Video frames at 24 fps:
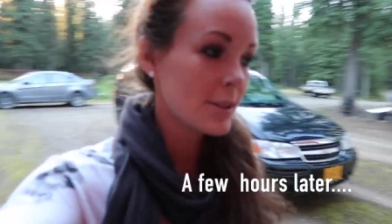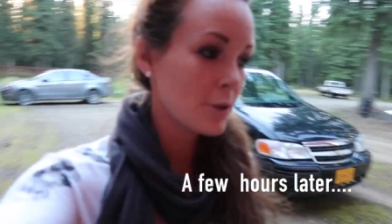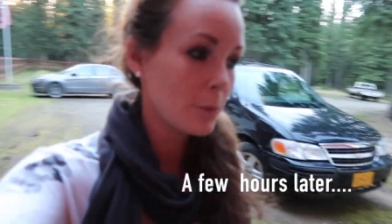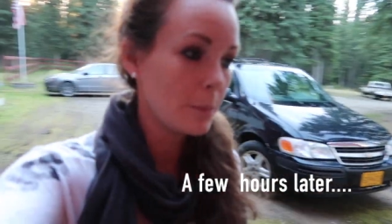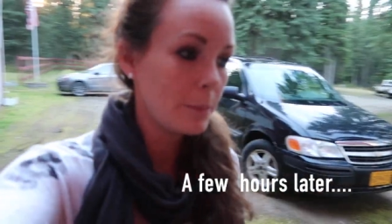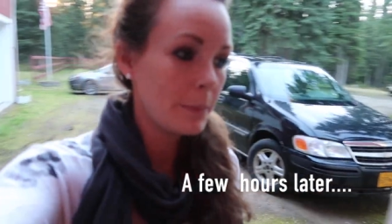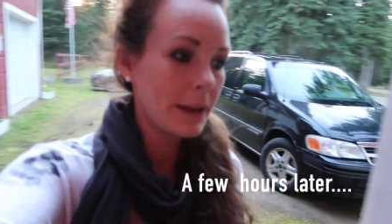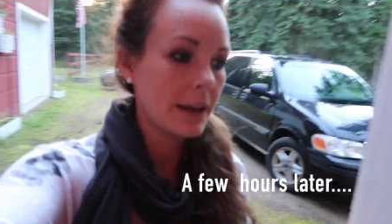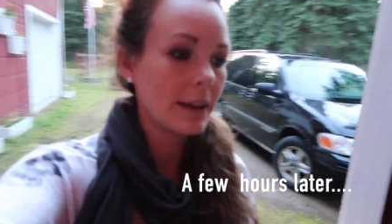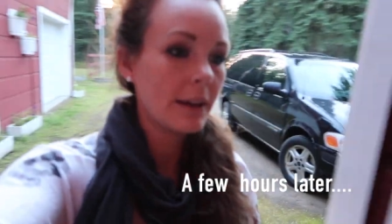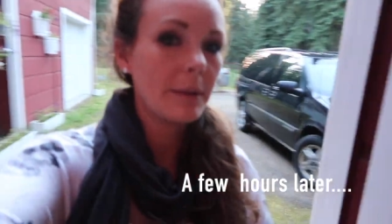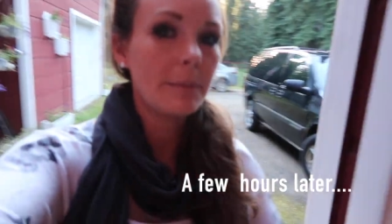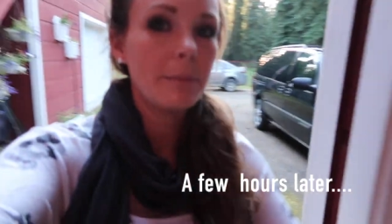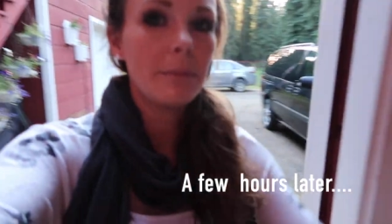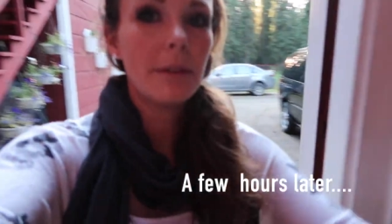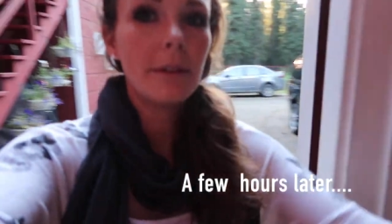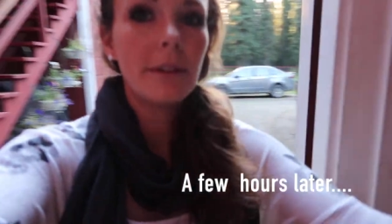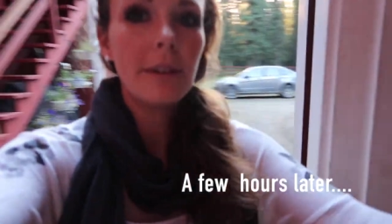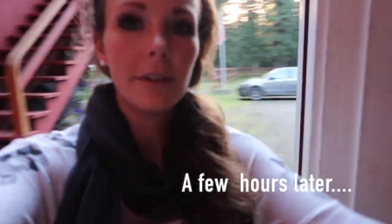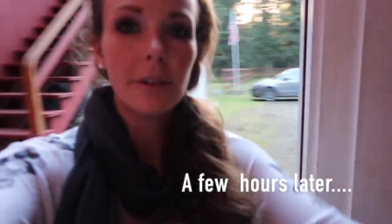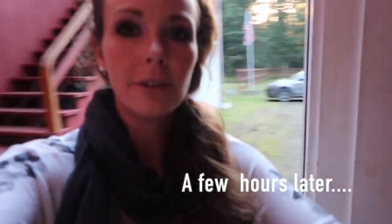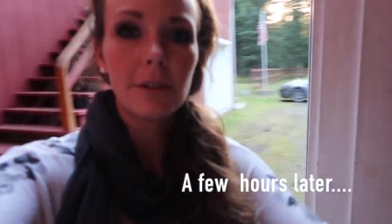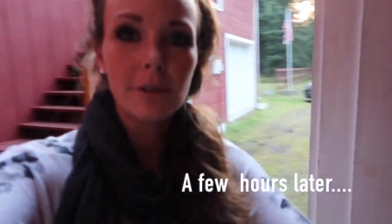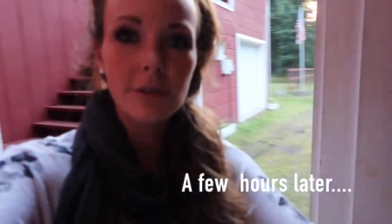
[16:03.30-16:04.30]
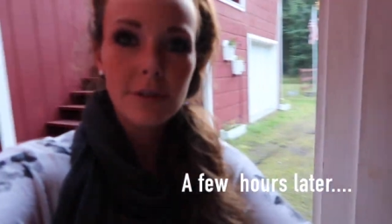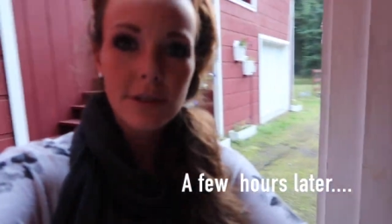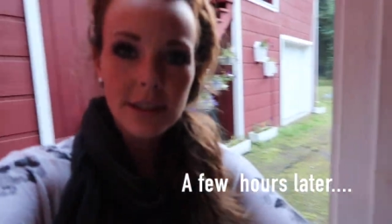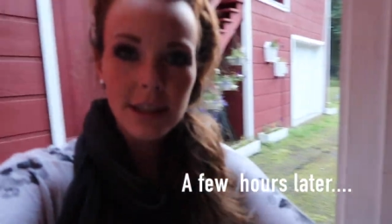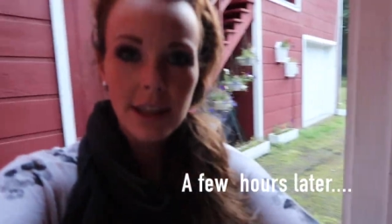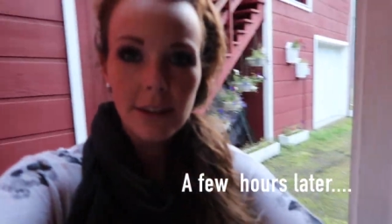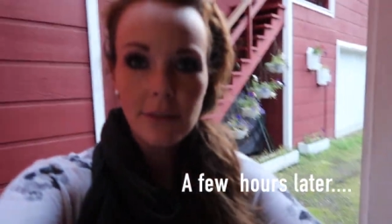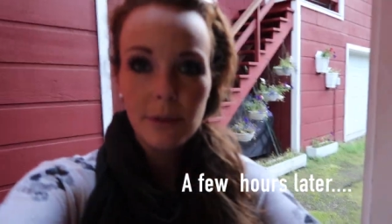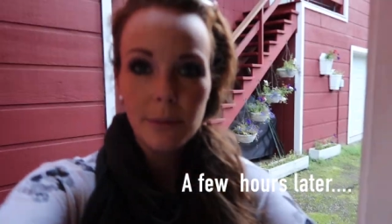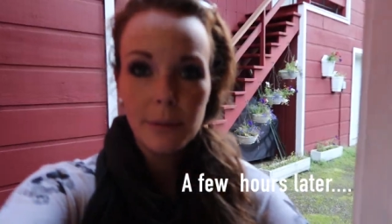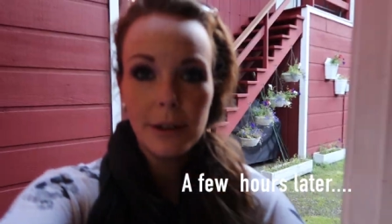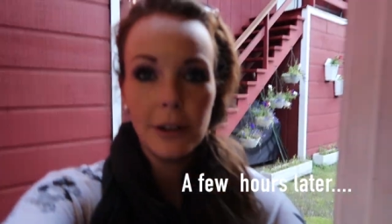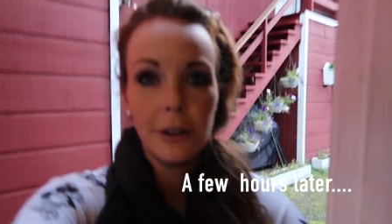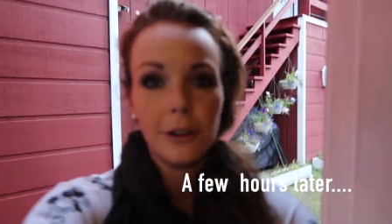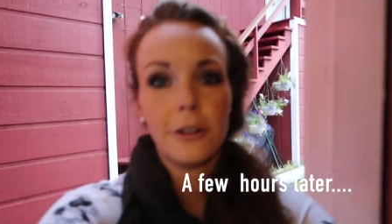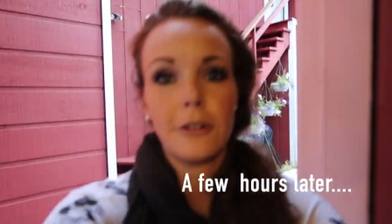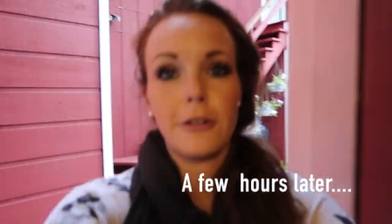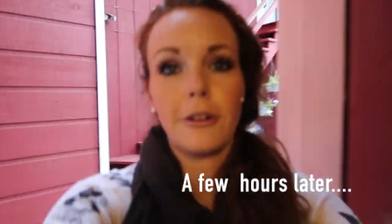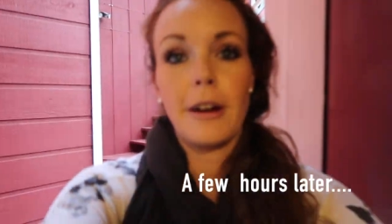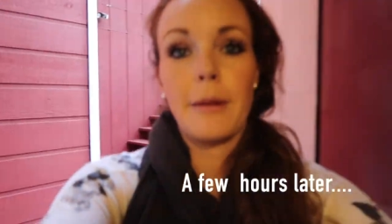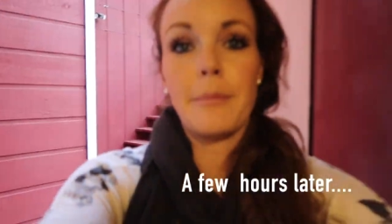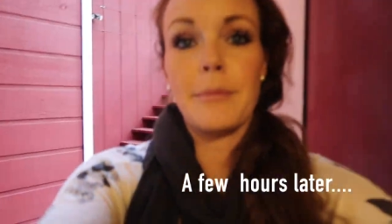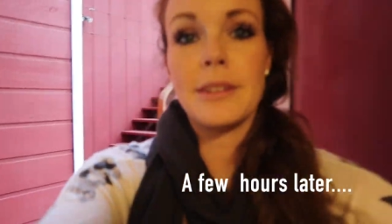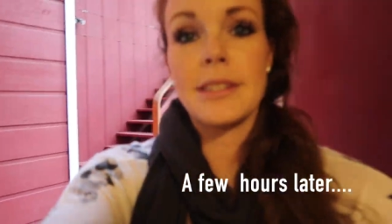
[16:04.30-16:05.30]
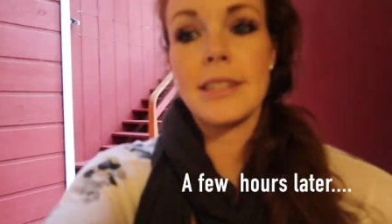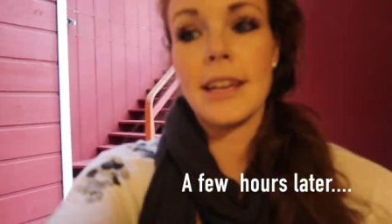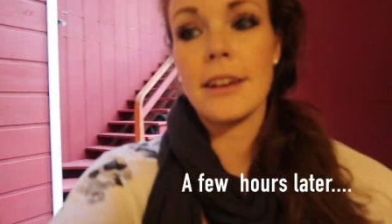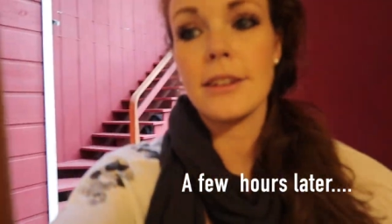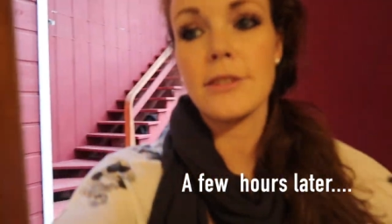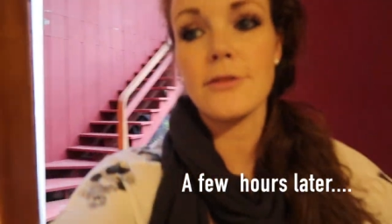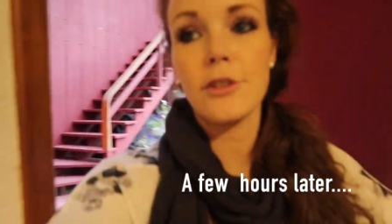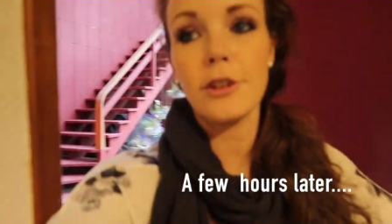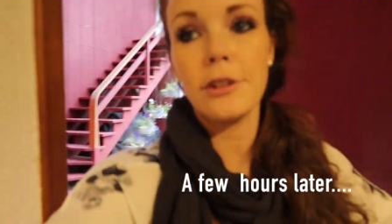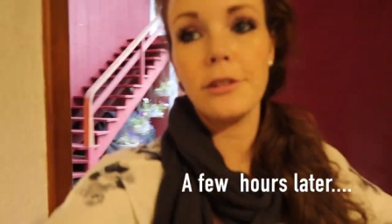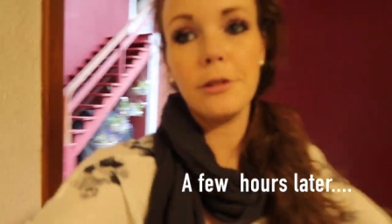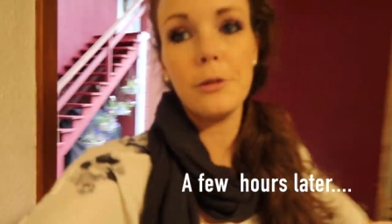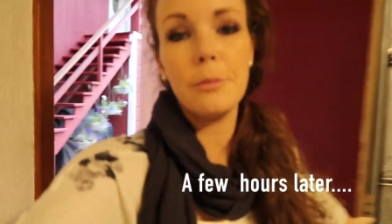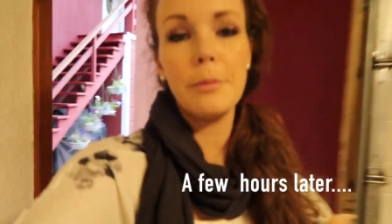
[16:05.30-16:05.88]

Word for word: go pick up the girls, left them here at grandma's house for a